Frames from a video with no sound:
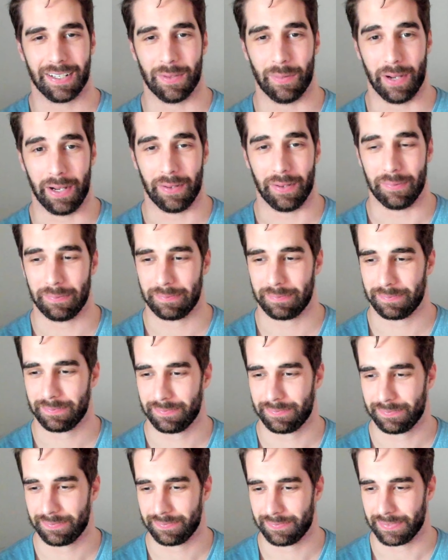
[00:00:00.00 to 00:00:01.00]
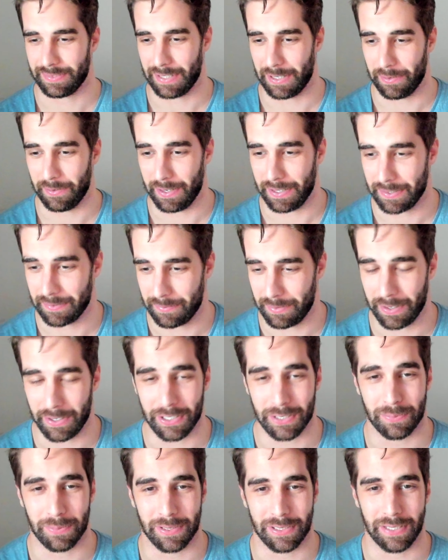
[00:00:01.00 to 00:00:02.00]
Wow. All right, very
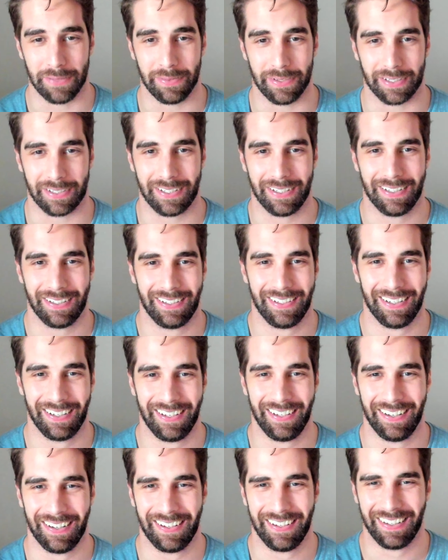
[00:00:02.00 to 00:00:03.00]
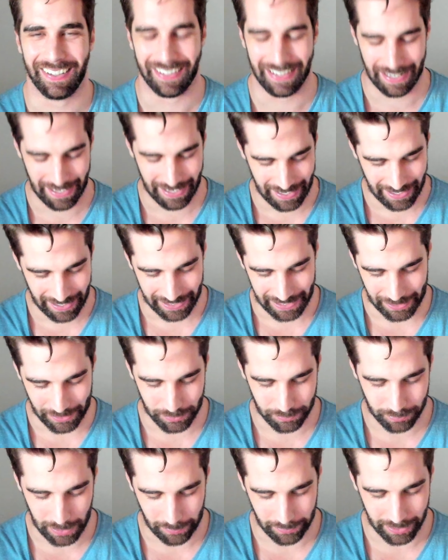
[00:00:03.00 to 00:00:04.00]
specific. That
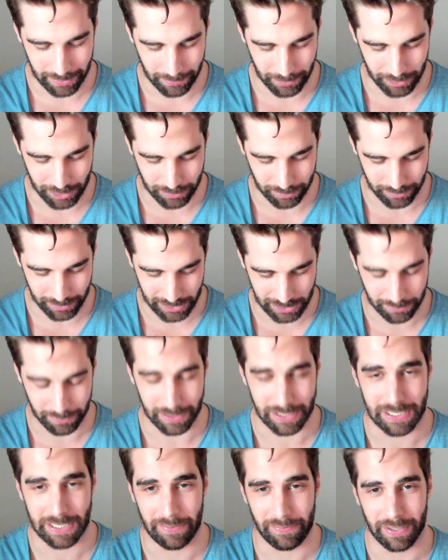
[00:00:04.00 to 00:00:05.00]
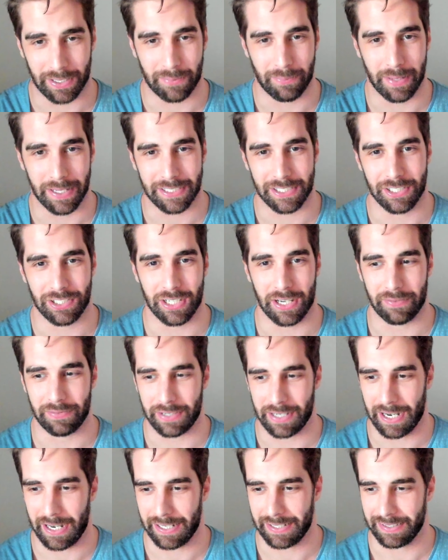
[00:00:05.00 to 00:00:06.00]
was probably the most sp specific message I've
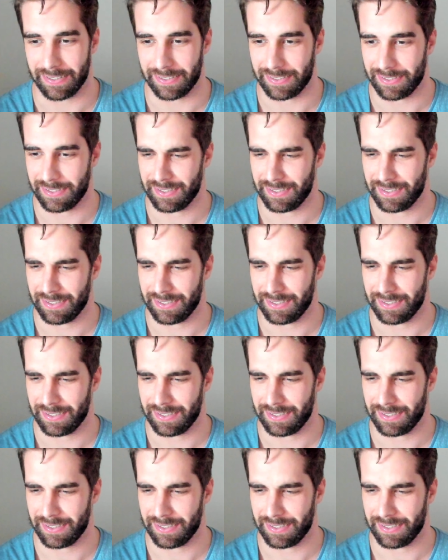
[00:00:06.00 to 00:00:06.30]
gotten